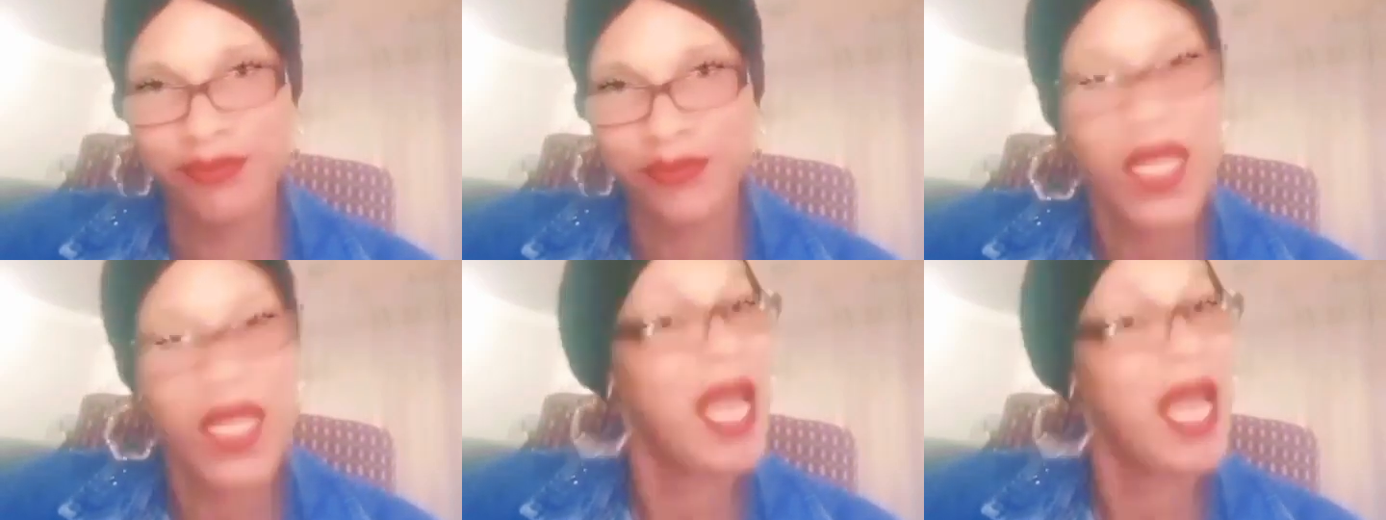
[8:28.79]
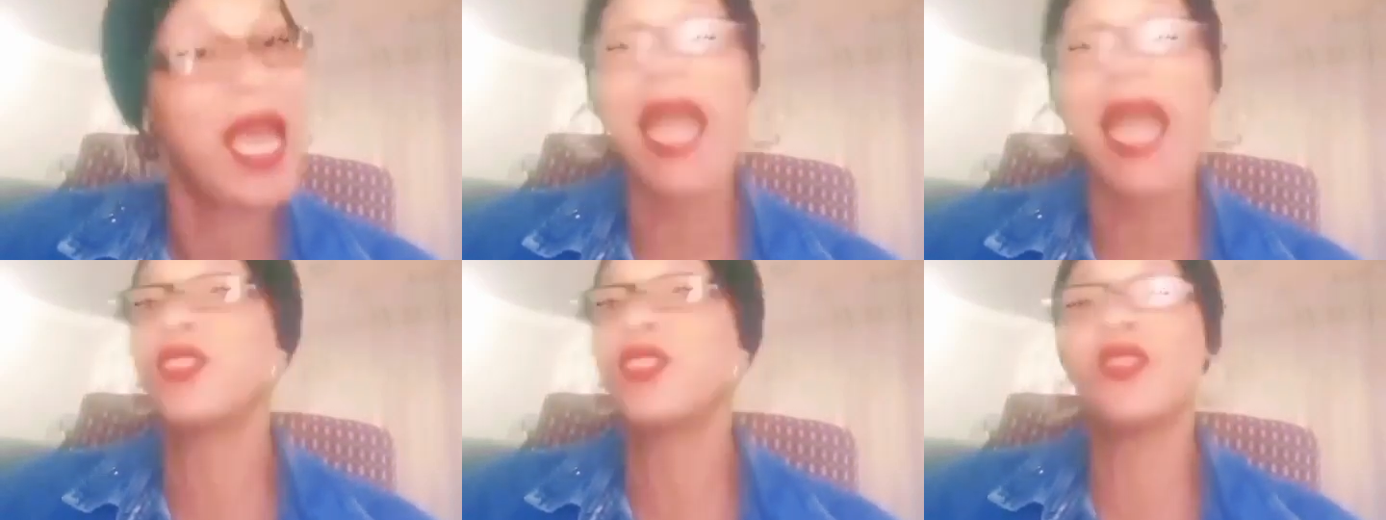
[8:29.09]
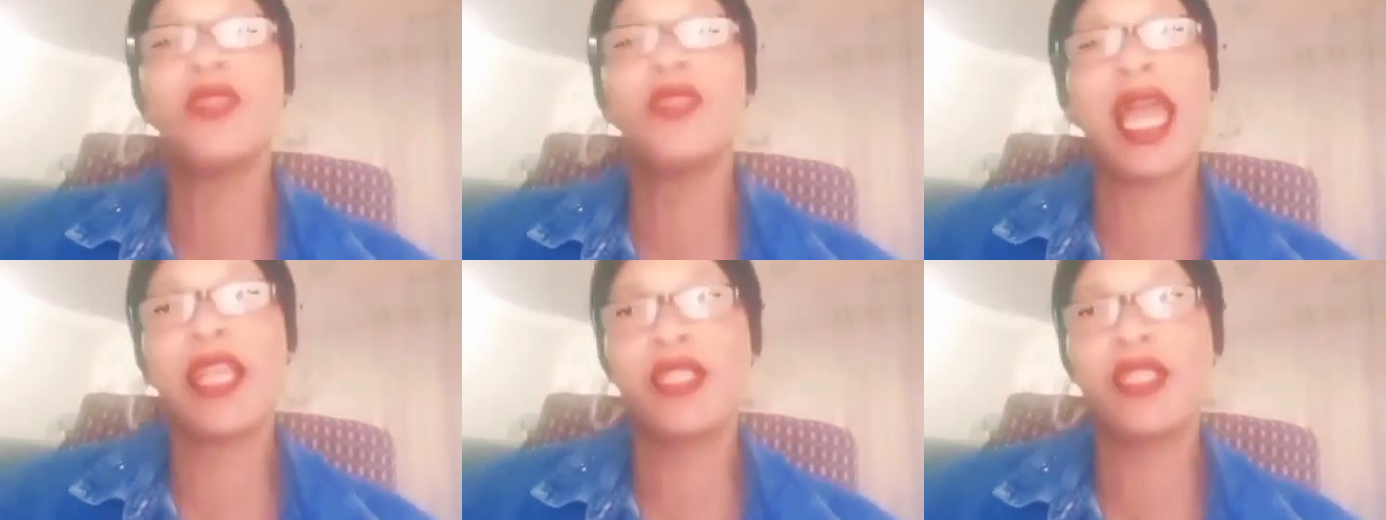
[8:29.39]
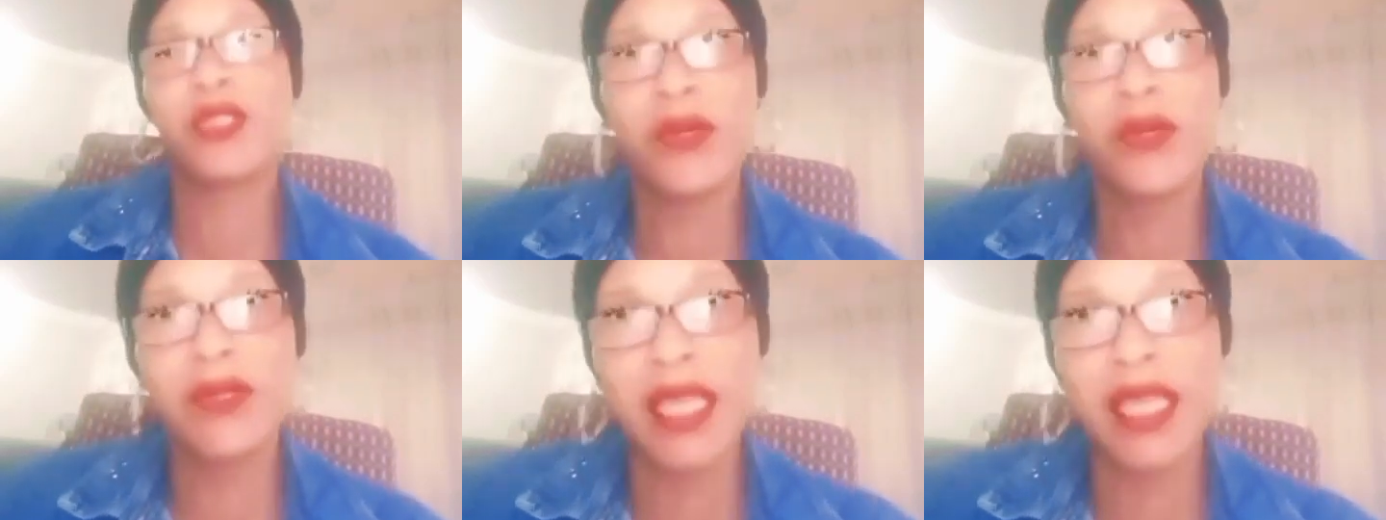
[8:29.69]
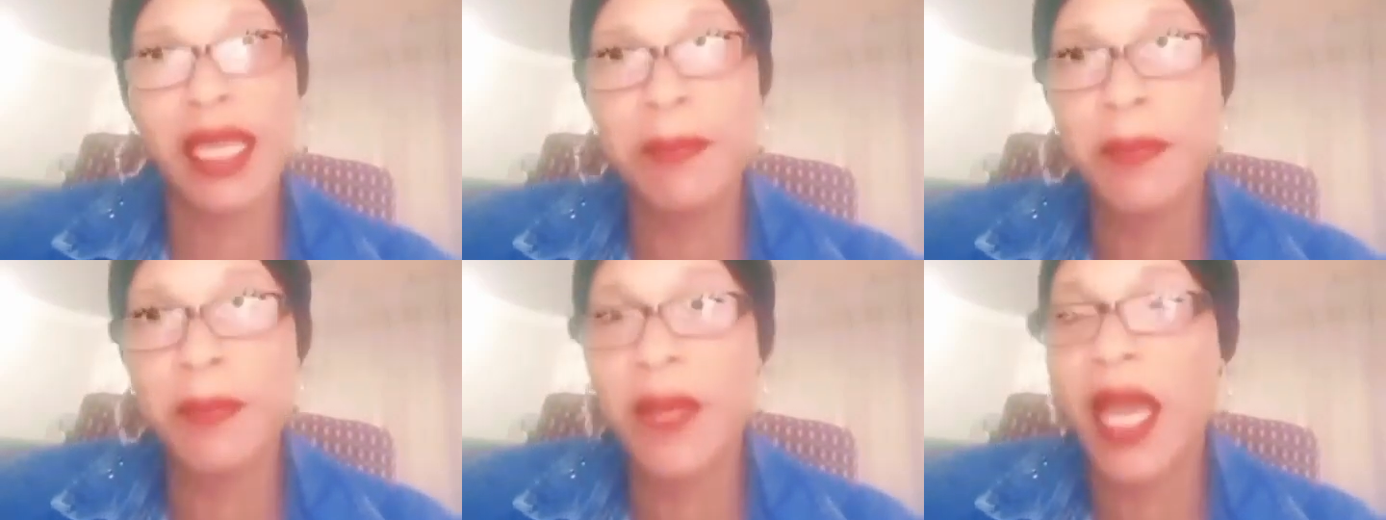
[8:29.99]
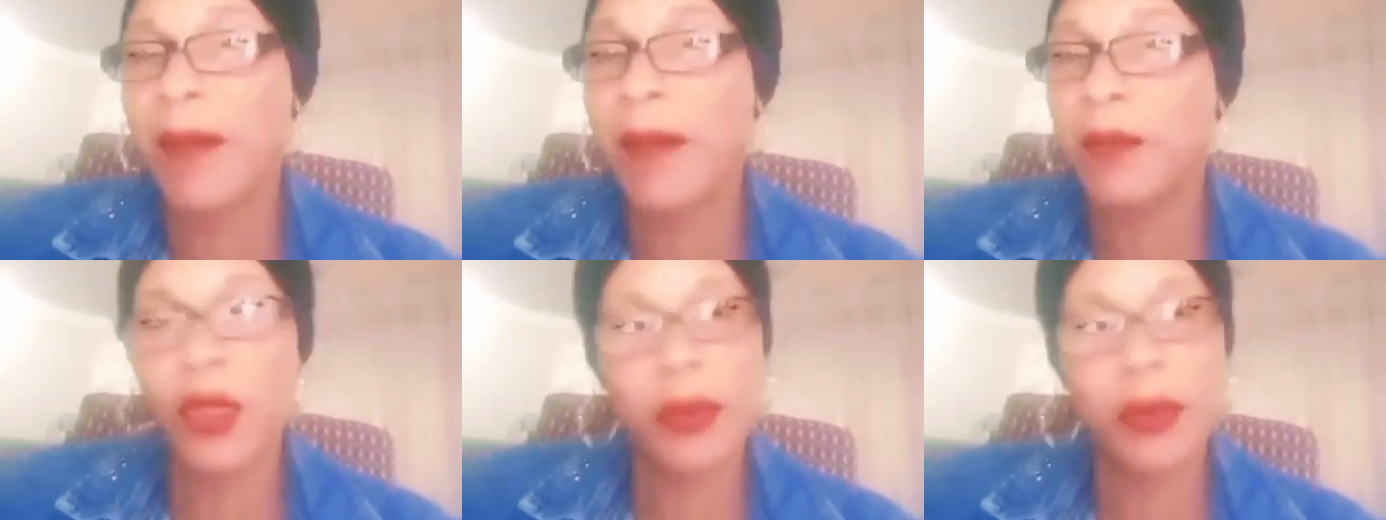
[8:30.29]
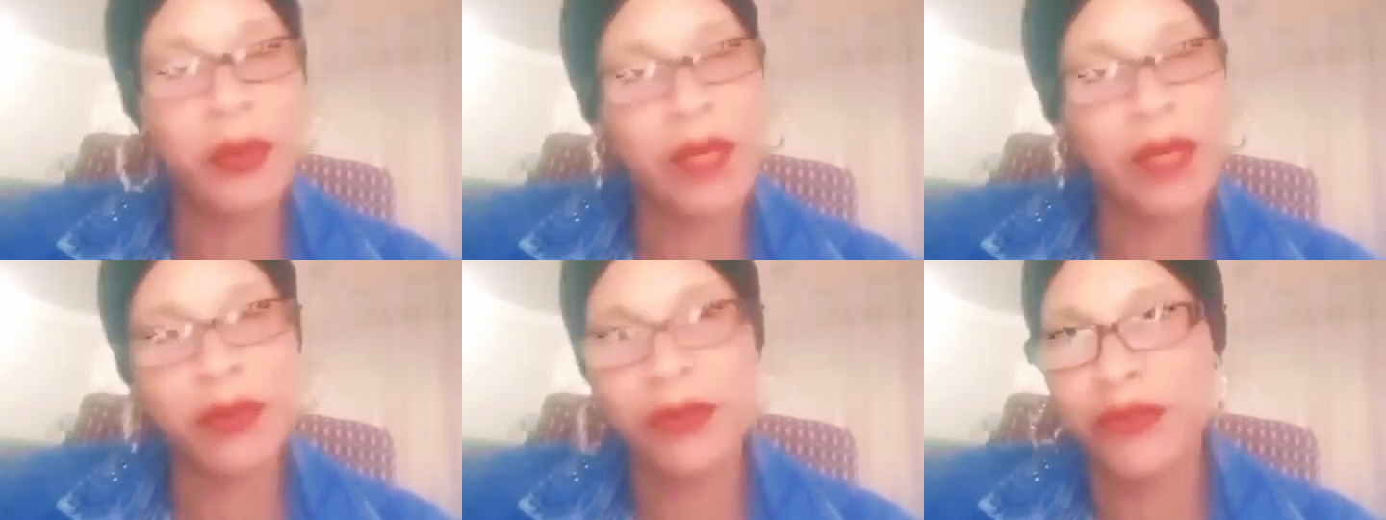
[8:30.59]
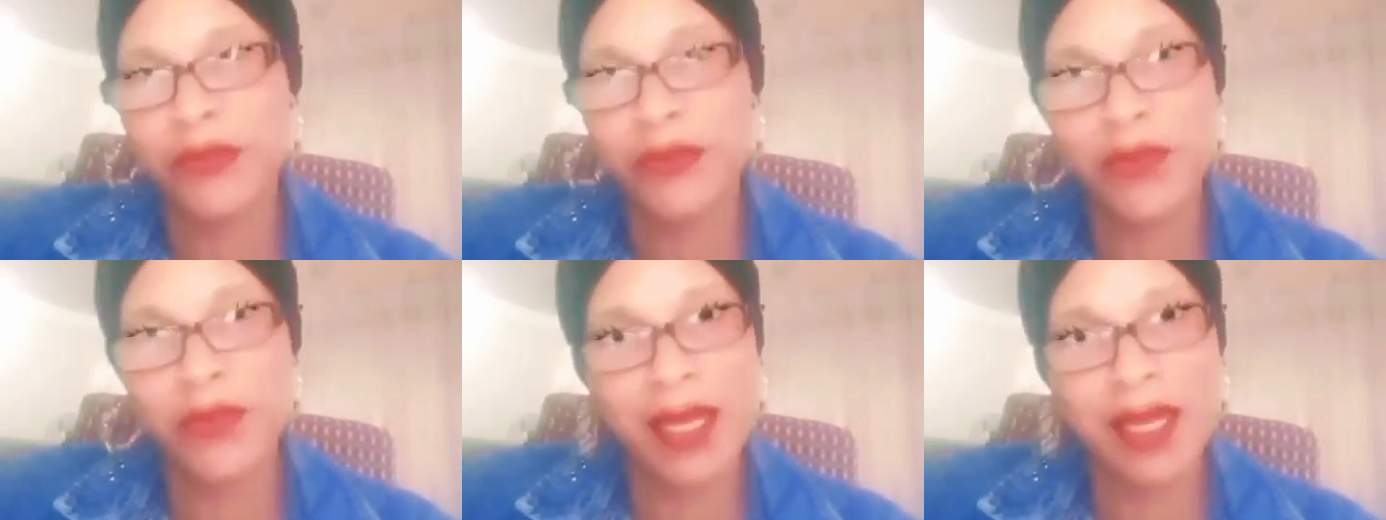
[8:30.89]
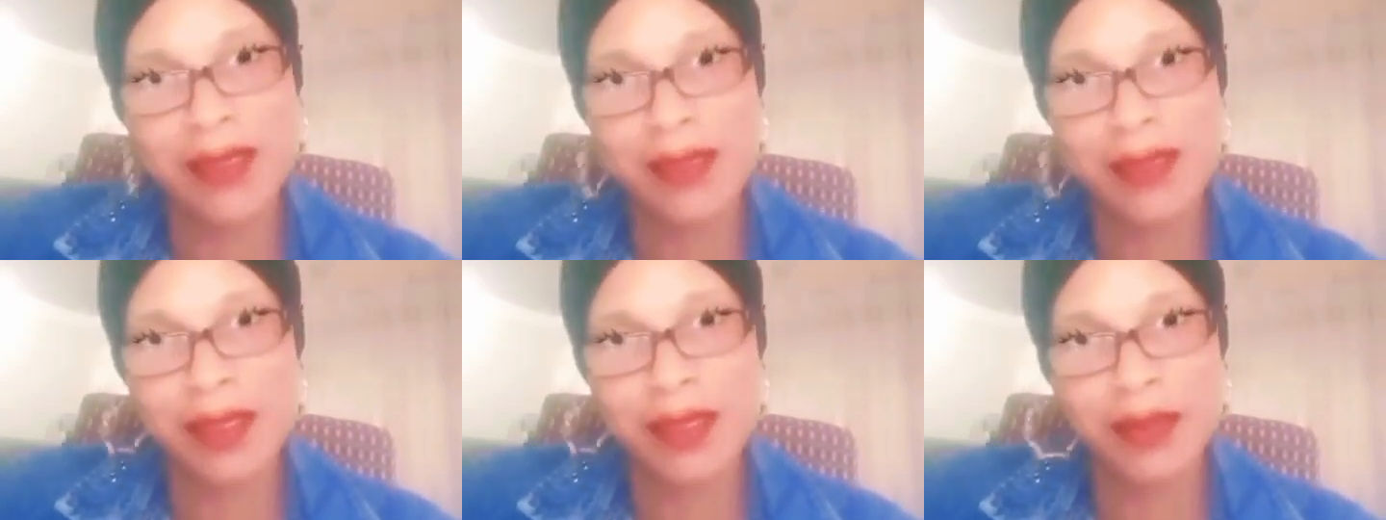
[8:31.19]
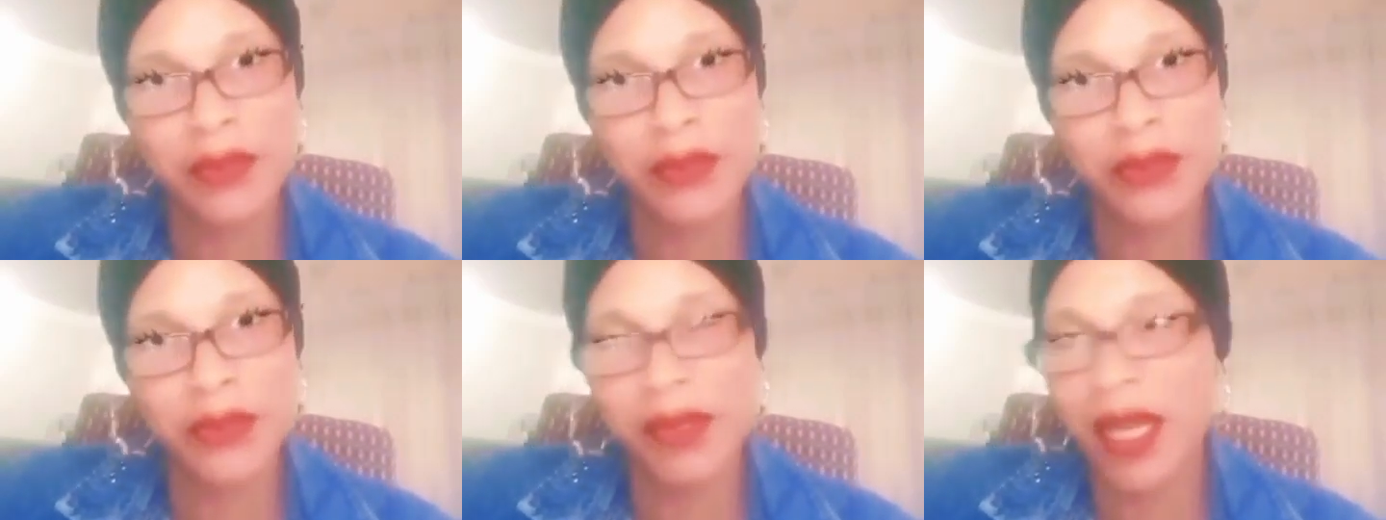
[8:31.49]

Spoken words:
Actually, I told them, I'm not part of you guys anymore.